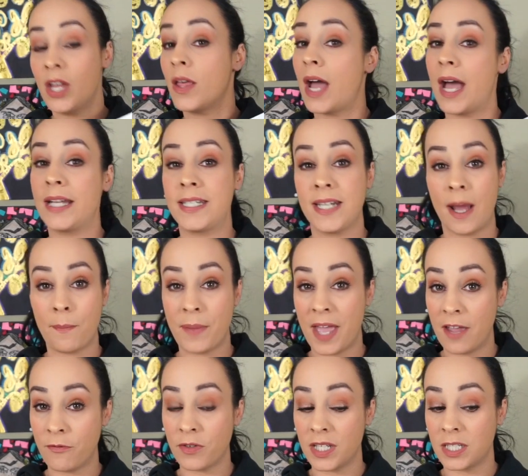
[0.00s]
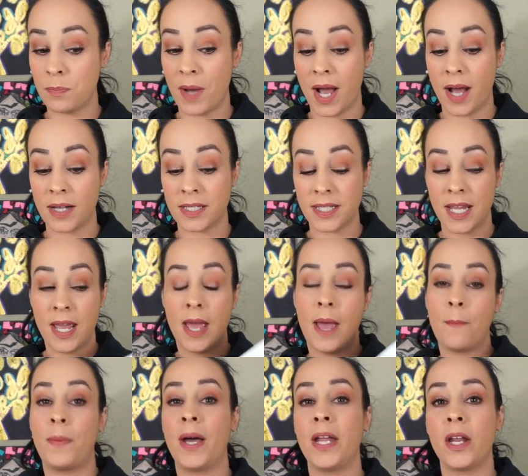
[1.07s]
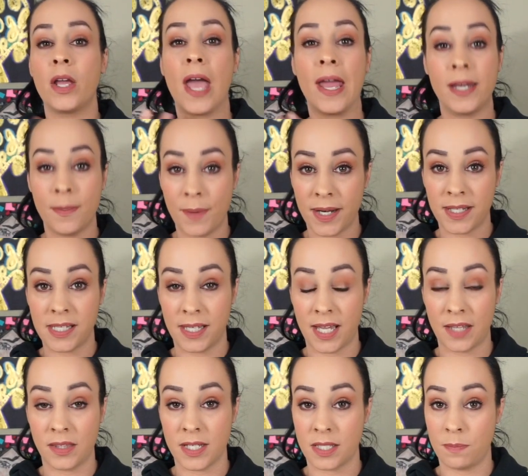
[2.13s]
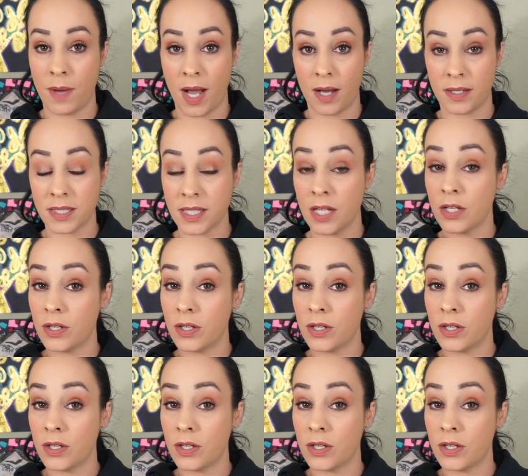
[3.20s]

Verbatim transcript: I did not pay for this box, but anybody can get this box.